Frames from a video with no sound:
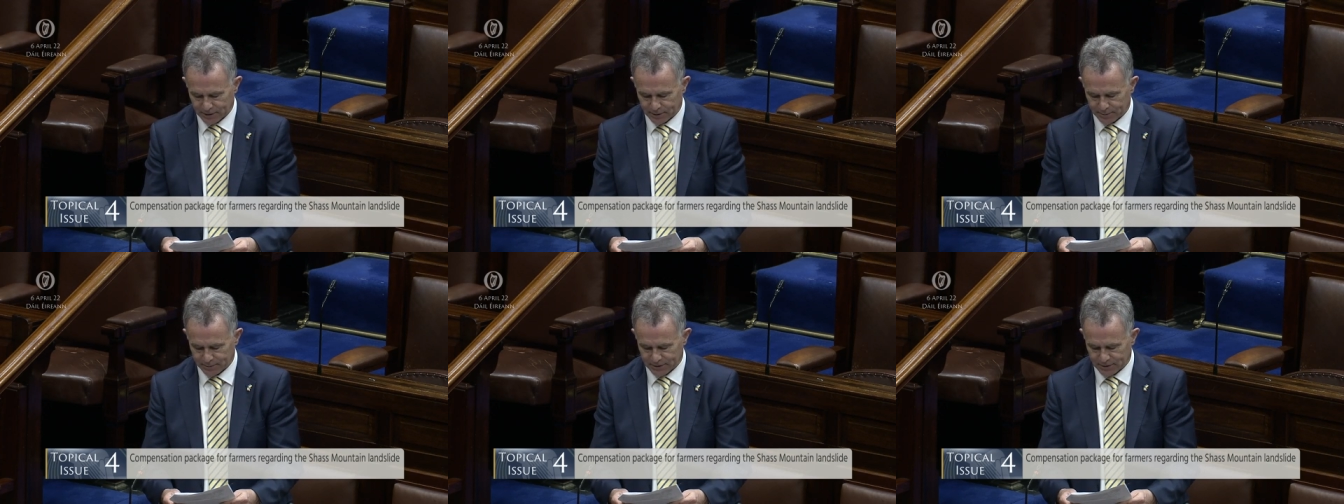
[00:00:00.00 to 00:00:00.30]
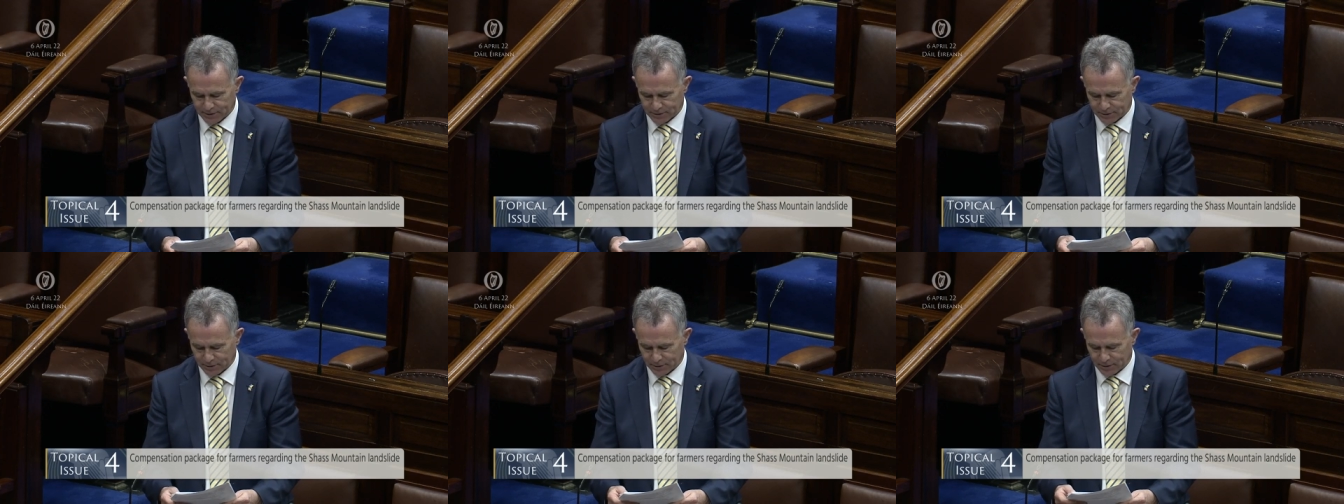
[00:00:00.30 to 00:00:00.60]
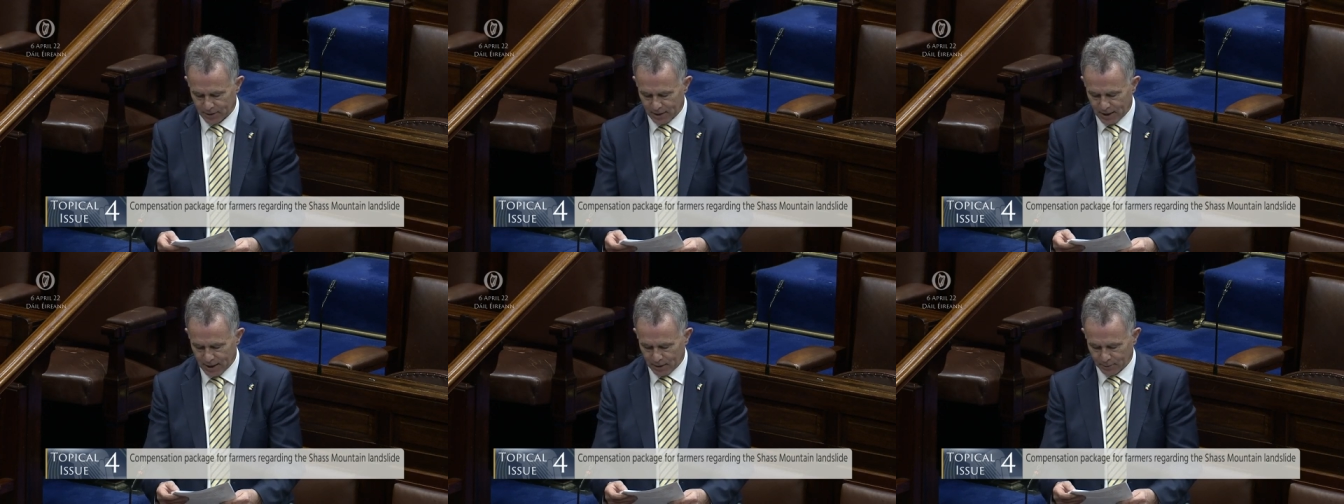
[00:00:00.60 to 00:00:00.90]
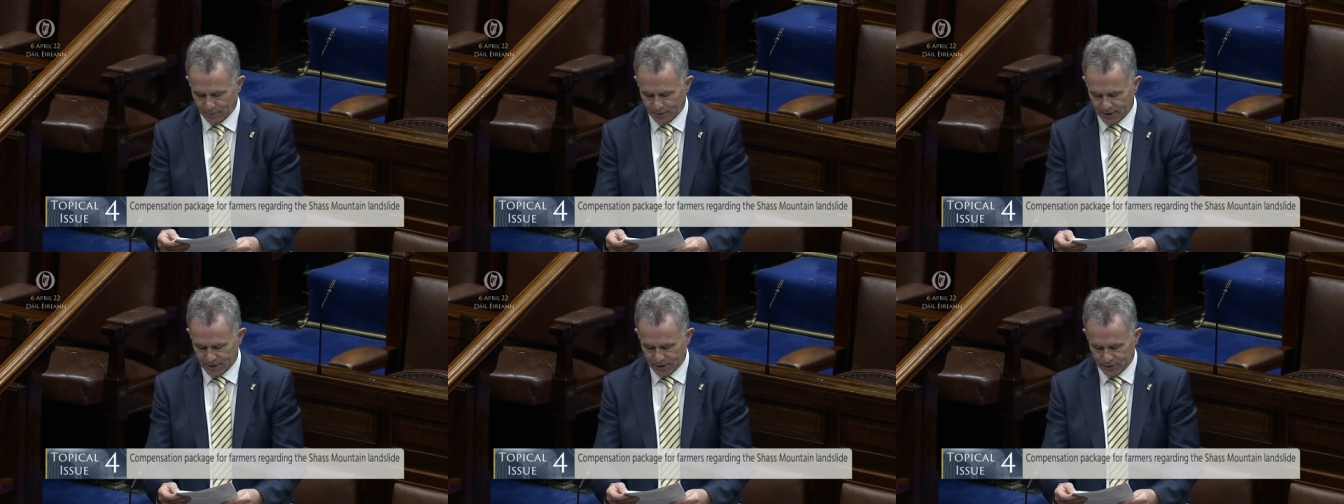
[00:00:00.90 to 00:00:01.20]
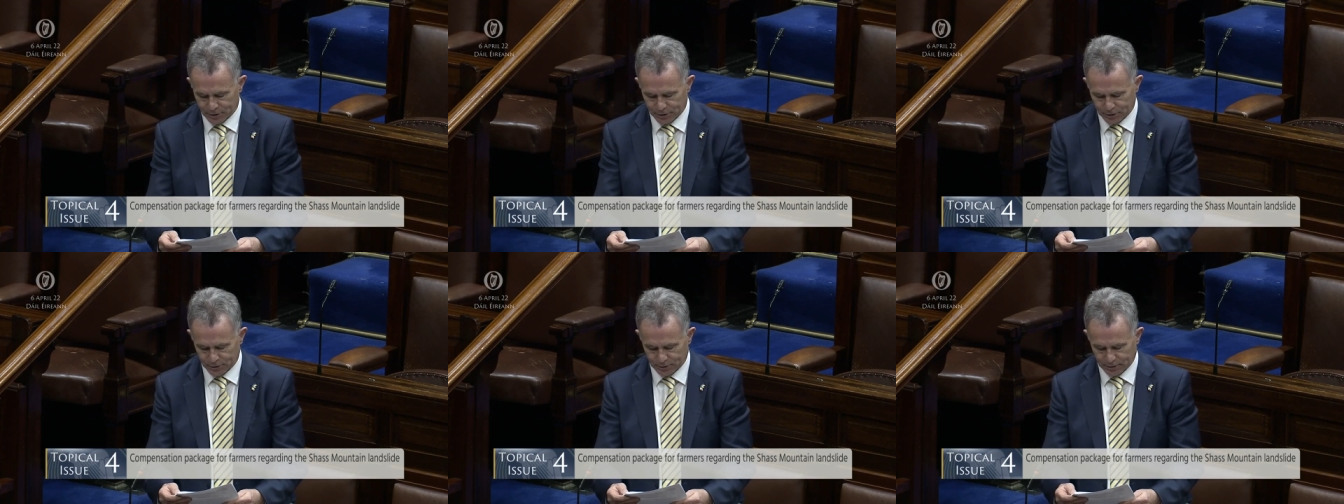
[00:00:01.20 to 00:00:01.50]
The Minister will
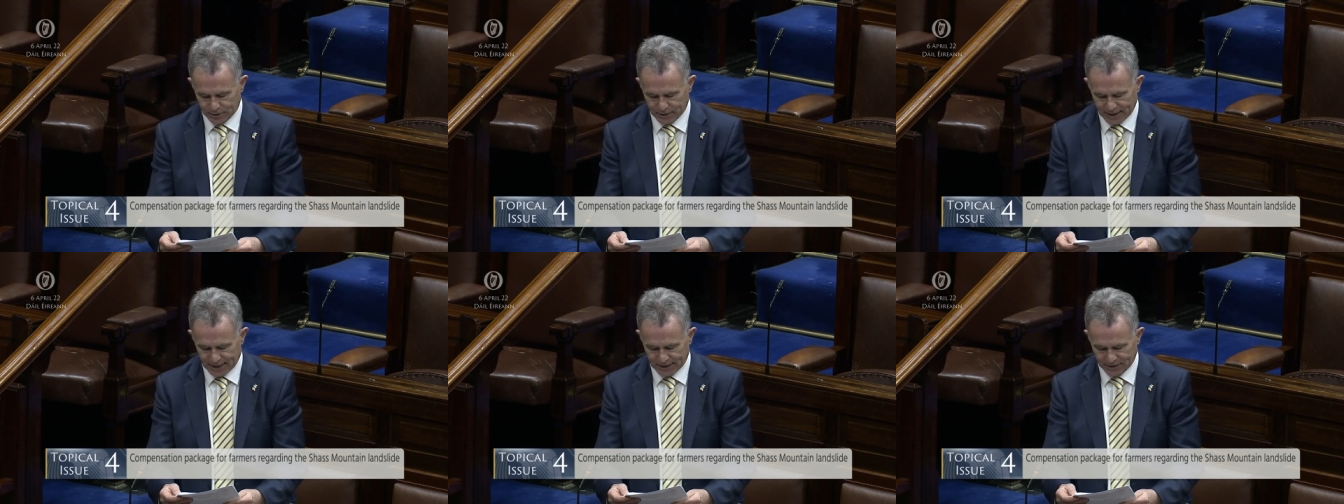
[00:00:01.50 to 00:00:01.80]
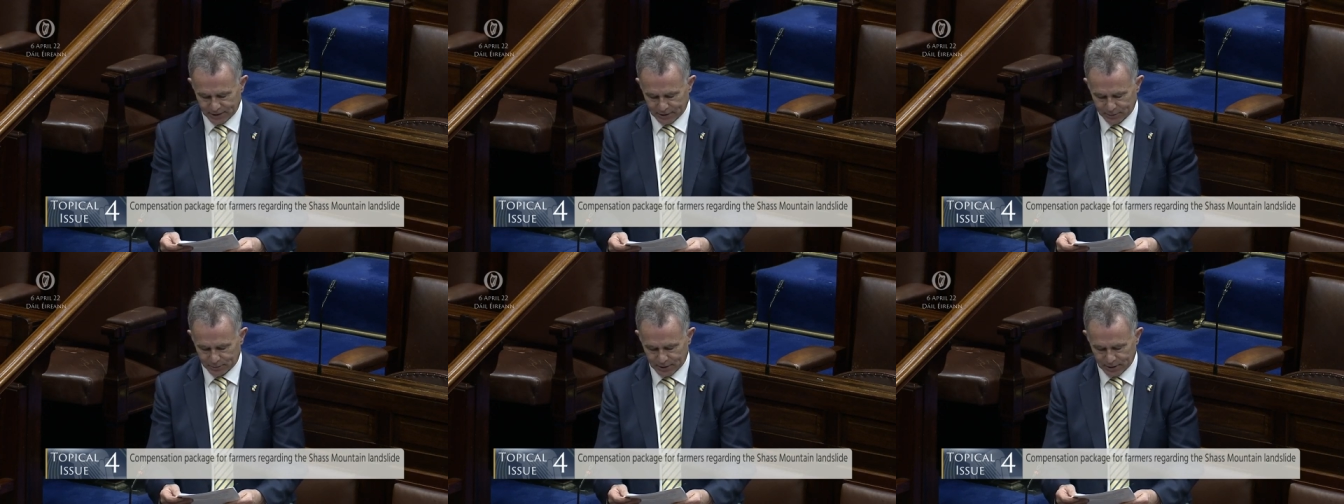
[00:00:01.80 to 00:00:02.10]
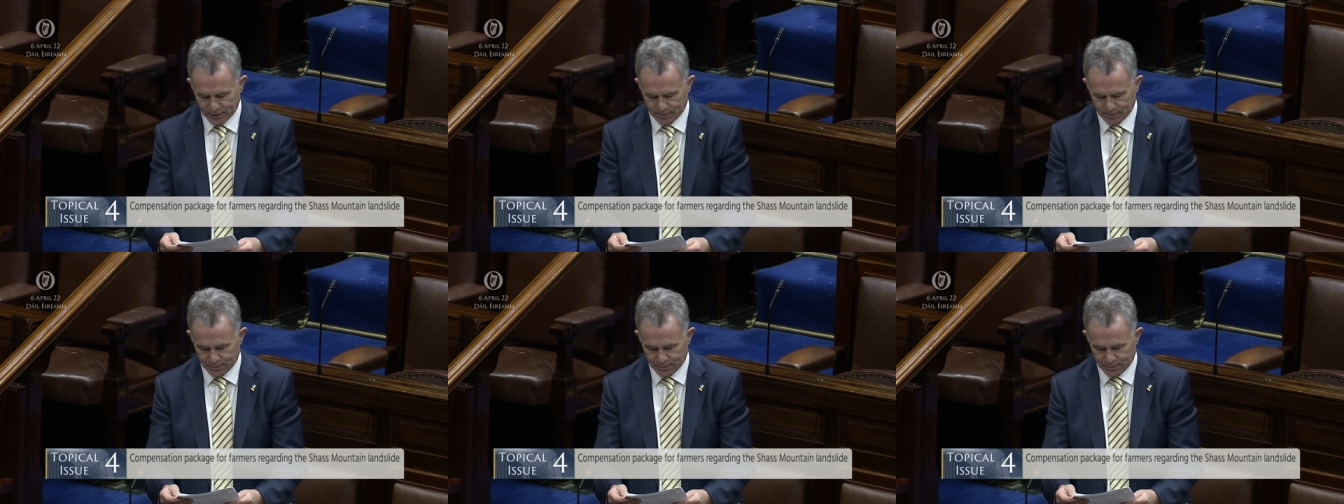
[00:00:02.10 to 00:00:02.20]
ensure that it will